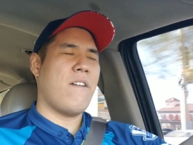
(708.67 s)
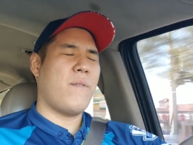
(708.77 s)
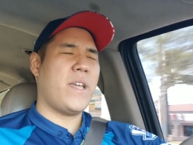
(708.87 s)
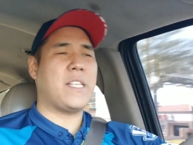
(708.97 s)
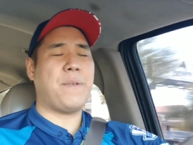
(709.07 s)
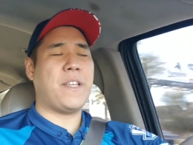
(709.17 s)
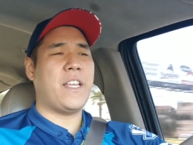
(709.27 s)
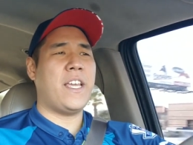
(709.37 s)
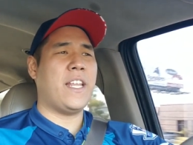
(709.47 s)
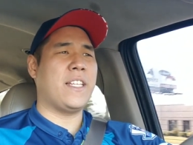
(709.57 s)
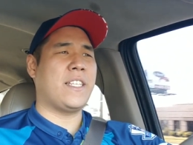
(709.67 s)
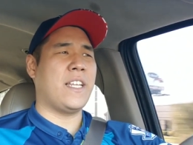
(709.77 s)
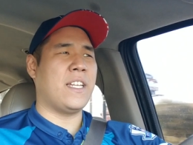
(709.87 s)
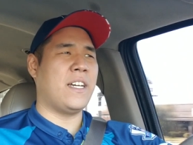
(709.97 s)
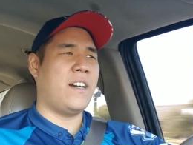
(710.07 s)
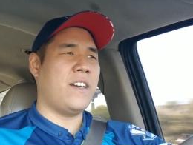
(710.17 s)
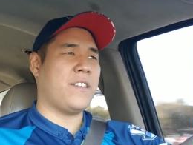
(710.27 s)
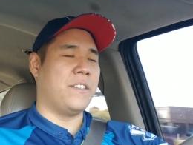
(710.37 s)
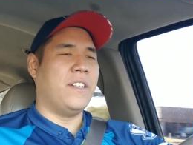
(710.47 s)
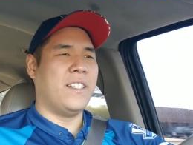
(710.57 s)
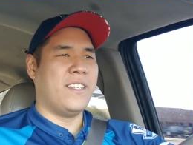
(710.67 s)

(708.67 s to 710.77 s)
But yeah, speaking of idiots and Arsenal.